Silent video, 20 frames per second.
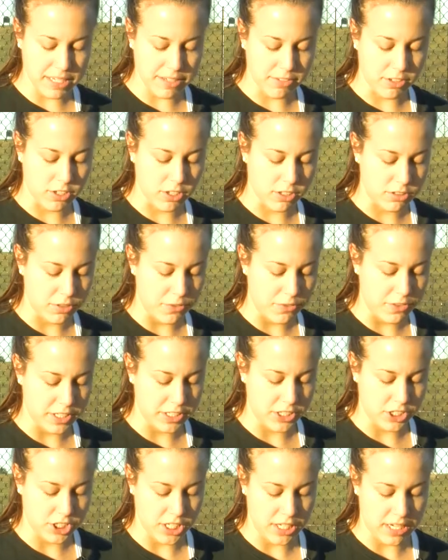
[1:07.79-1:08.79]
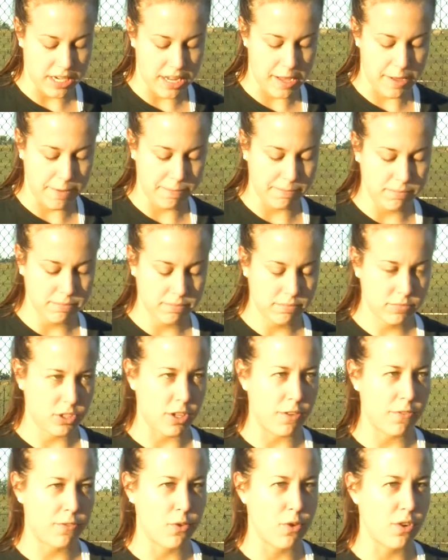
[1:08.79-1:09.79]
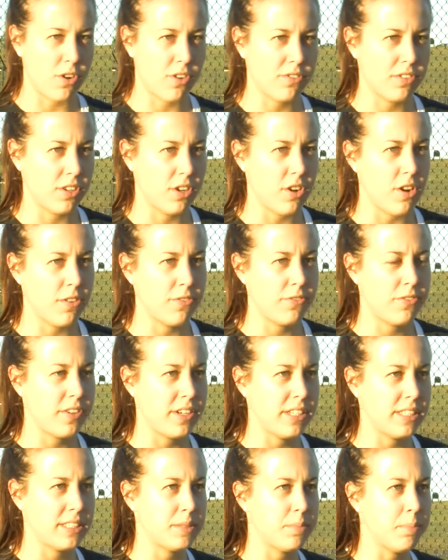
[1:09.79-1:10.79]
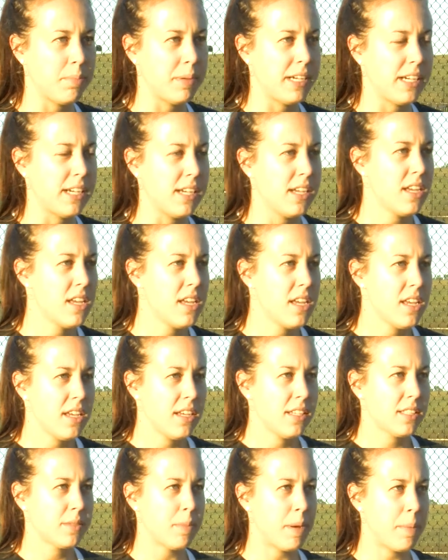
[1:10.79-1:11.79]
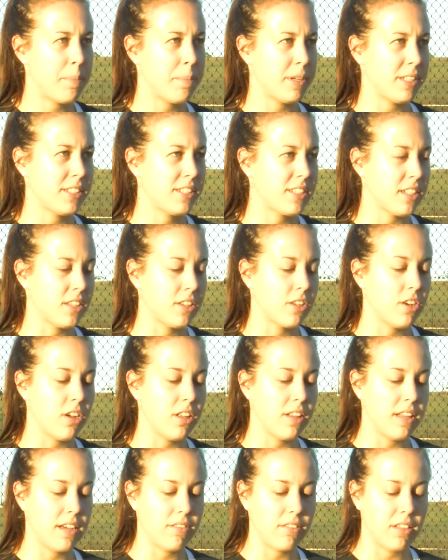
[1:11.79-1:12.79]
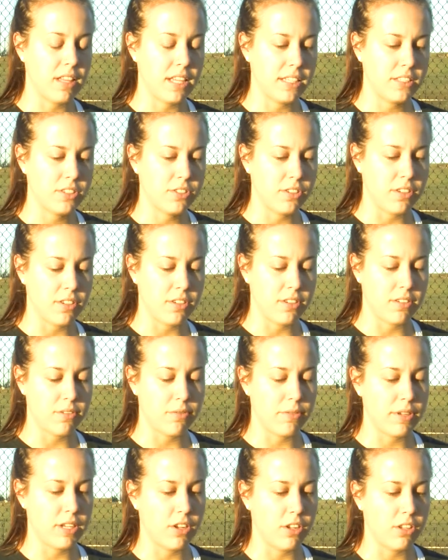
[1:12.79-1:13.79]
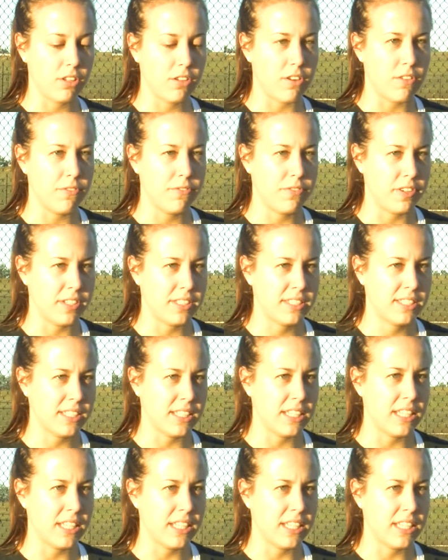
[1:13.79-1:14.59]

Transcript: have a goal to finish in top four of the conference, but it's my personal goal. I would like to win all conference